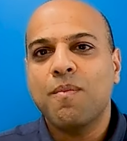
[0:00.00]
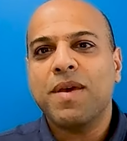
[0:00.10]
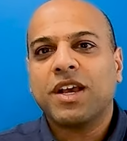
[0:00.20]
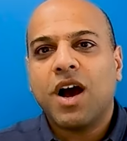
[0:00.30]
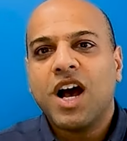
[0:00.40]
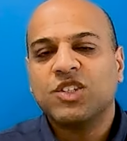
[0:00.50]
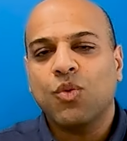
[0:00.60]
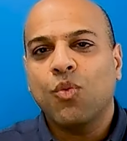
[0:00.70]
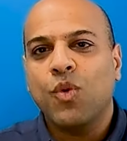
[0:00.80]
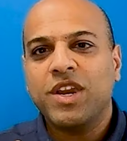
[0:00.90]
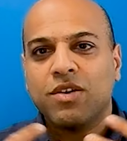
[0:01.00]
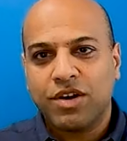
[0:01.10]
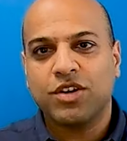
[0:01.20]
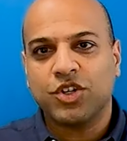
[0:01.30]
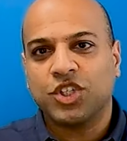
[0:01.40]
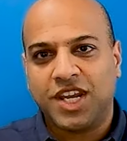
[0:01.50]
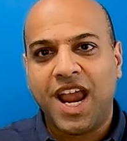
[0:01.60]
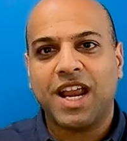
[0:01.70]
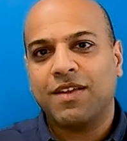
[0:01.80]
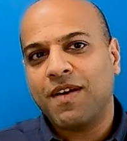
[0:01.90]
Because we don't
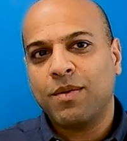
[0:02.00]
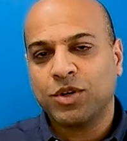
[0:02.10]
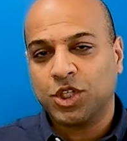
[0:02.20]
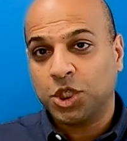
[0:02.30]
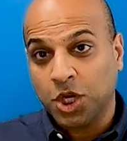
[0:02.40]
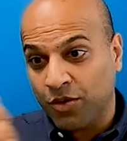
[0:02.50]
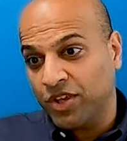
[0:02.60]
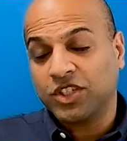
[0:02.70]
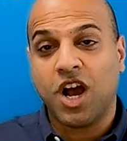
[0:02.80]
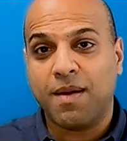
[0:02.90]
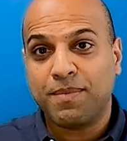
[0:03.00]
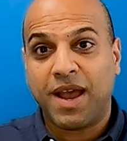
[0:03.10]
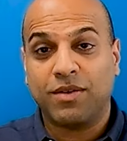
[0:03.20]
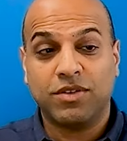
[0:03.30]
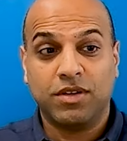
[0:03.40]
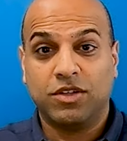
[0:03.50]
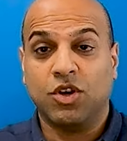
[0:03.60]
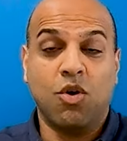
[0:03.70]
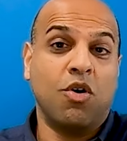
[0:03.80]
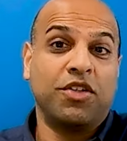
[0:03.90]
understand, if I were to show this compound
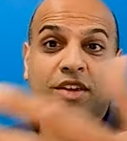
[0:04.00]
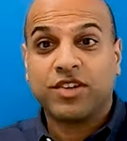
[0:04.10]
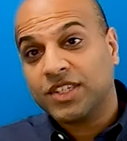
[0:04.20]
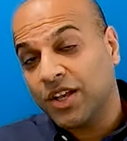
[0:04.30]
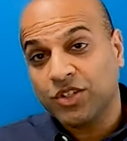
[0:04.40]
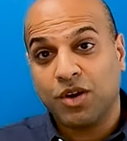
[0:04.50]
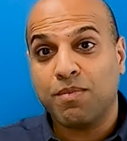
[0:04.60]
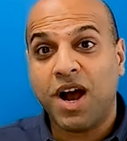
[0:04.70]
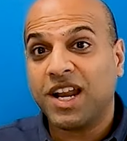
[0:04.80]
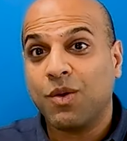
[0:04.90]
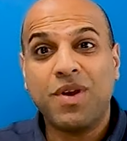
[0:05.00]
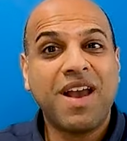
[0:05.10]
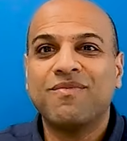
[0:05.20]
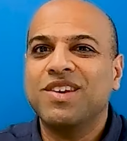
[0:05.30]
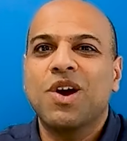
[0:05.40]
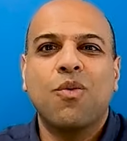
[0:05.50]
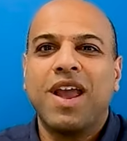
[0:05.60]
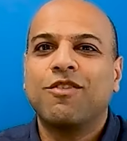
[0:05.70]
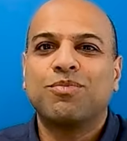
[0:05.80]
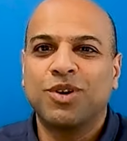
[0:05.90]
to all the other cells in your body, we have no
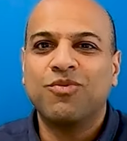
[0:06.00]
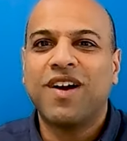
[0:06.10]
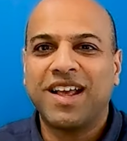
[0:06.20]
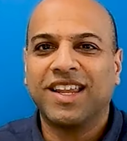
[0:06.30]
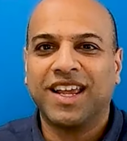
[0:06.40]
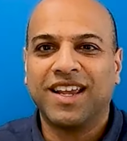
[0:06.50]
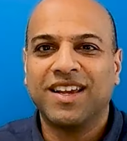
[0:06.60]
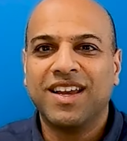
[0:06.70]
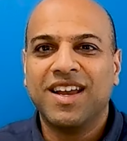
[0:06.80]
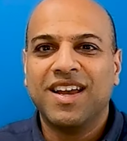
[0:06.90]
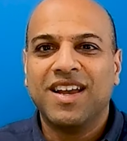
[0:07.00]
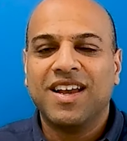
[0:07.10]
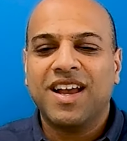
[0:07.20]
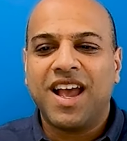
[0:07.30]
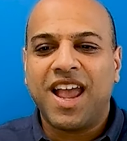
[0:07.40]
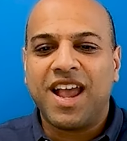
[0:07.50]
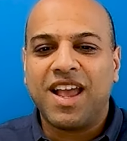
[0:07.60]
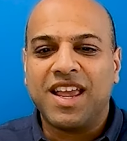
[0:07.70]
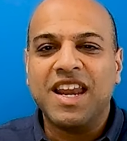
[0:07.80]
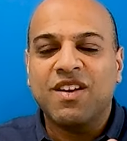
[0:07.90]
way of profiling
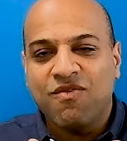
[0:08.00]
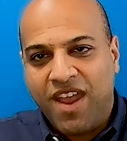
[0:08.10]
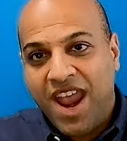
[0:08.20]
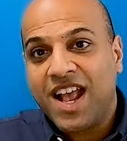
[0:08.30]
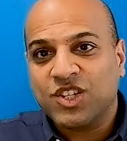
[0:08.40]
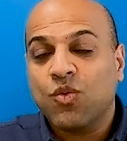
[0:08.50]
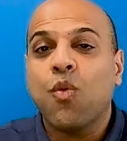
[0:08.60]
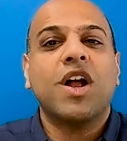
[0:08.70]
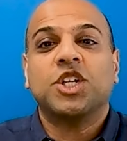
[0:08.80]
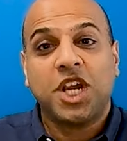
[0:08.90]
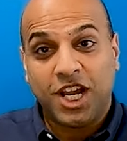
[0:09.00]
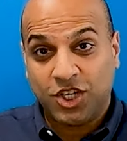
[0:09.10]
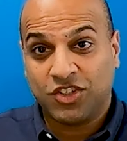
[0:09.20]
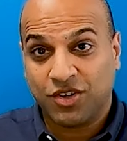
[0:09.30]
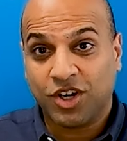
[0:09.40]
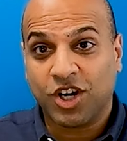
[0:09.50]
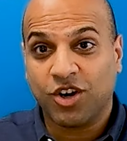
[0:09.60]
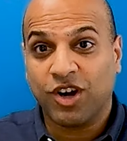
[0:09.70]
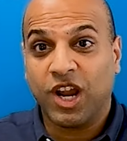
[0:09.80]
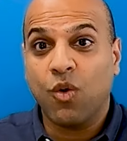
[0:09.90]
in advance what changes are
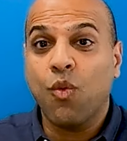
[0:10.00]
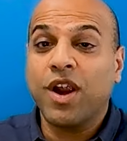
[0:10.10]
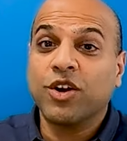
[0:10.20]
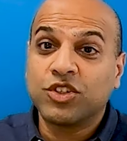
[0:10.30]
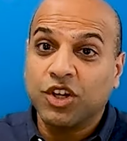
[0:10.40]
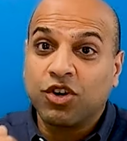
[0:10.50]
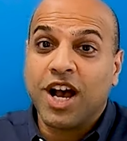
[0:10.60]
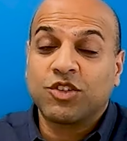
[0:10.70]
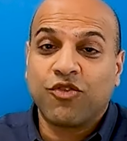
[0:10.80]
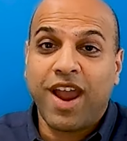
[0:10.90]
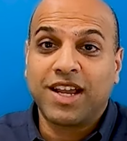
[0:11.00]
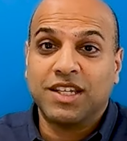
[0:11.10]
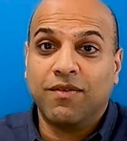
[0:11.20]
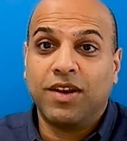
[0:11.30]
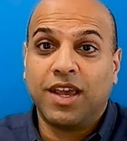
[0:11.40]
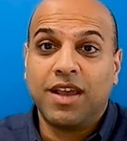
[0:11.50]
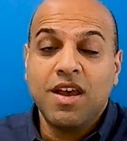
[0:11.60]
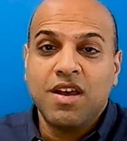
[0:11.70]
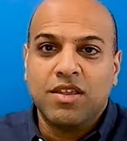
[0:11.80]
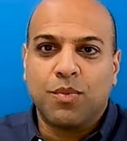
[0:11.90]
occurring, where's the
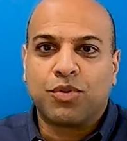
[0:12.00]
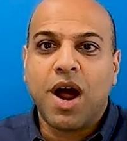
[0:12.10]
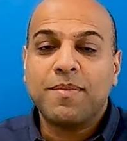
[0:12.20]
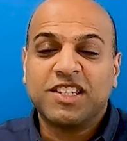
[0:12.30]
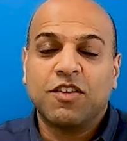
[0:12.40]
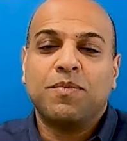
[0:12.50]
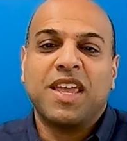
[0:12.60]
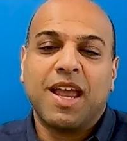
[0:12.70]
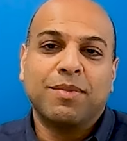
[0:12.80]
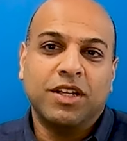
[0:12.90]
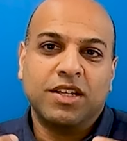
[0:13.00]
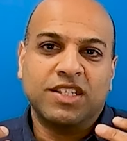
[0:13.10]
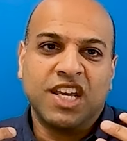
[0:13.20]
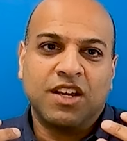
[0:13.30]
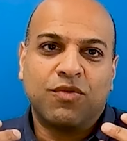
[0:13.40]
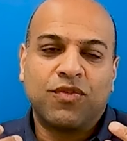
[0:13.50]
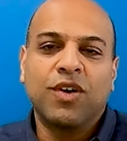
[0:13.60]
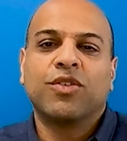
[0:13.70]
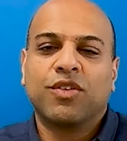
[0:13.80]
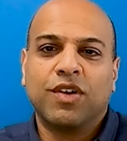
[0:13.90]
cross-reactivity. The promise of being able to dig
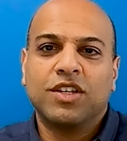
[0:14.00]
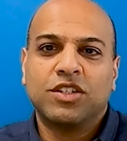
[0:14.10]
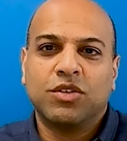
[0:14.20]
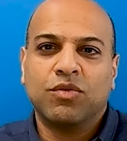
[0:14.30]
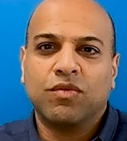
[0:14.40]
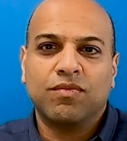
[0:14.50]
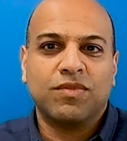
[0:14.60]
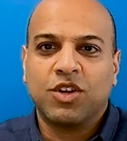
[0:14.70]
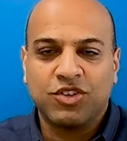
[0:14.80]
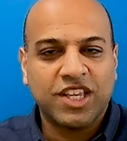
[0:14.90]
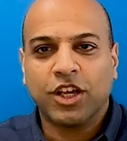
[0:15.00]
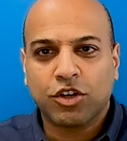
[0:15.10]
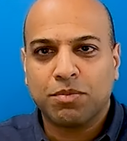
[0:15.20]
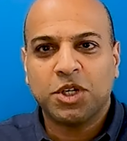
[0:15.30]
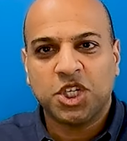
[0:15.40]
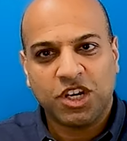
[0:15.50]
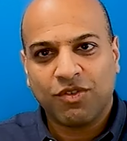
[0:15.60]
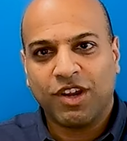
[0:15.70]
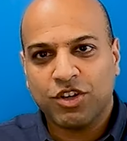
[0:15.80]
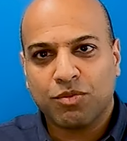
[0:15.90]
further into your cellular
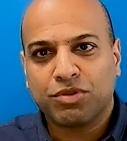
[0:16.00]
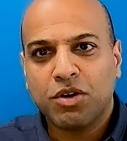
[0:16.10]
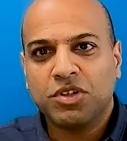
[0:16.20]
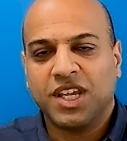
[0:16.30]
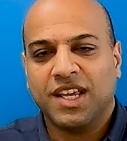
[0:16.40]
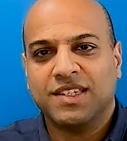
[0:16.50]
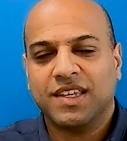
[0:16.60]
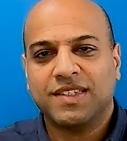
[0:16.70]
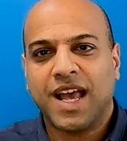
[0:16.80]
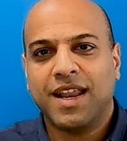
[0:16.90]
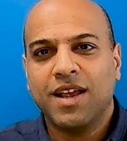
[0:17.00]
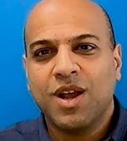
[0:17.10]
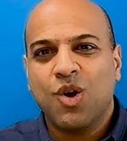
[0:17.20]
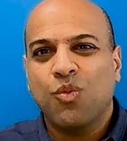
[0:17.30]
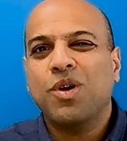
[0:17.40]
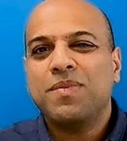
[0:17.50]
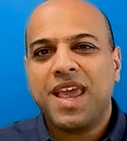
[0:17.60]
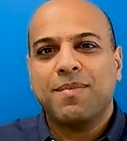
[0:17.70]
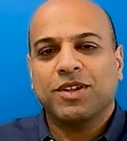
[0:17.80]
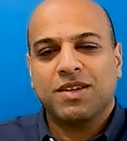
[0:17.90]
machinery and your proteins is that we'll
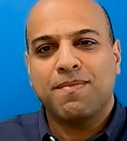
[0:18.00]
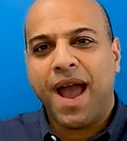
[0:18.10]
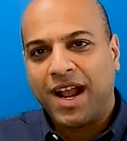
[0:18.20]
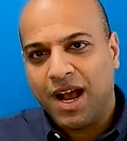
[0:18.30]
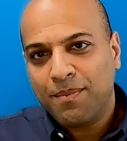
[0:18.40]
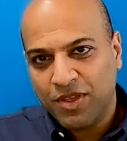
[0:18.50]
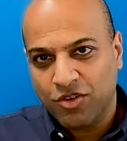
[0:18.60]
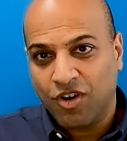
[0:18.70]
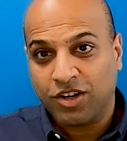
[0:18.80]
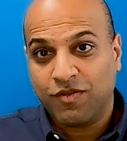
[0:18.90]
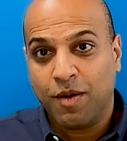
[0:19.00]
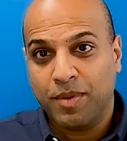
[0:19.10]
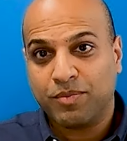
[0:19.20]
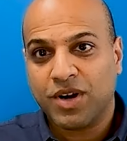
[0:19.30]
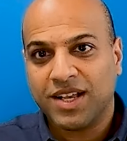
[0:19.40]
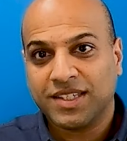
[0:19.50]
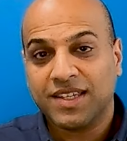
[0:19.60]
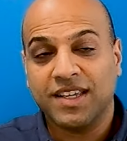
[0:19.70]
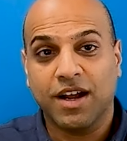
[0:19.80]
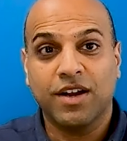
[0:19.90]
be able to back up in the drug development
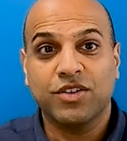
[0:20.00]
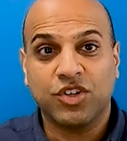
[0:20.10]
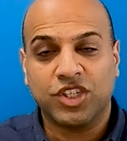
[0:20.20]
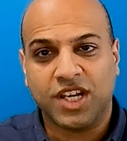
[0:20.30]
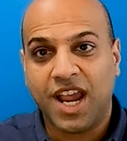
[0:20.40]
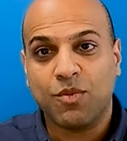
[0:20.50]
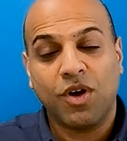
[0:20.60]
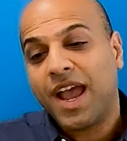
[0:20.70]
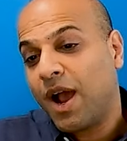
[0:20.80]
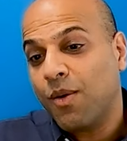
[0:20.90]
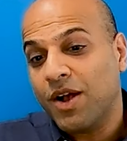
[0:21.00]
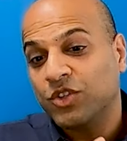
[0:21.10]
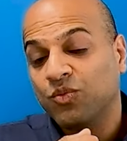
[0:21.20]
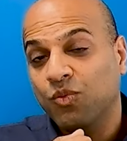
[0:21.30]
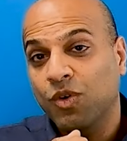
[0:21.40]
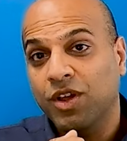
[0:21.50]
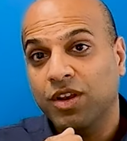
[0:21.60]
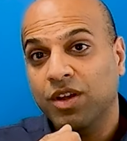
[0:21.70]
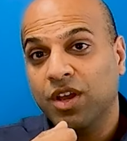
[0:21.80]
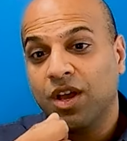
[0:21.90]
process and understand, well, how else
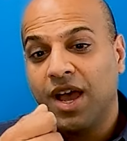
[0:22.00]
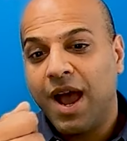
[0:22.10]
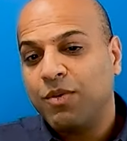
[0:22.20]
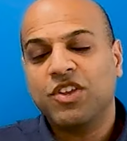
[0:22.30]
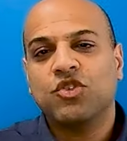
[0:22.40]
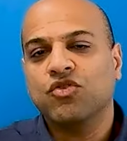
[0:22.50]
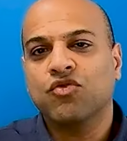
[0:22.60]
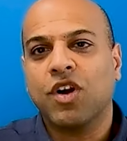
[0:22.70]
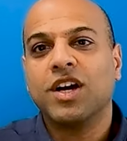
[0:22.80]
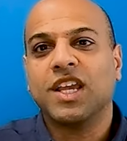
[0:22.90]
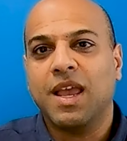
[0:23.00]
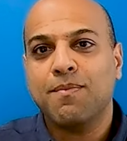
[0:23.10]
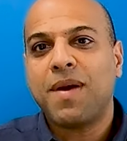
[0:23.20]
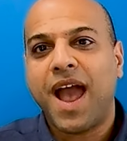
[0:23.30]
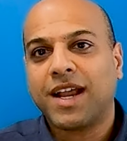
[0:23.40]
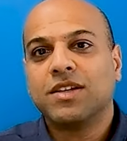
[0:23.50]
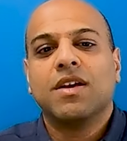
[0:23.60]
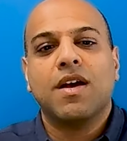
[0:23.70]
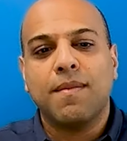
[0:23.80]
would, how would this drug impact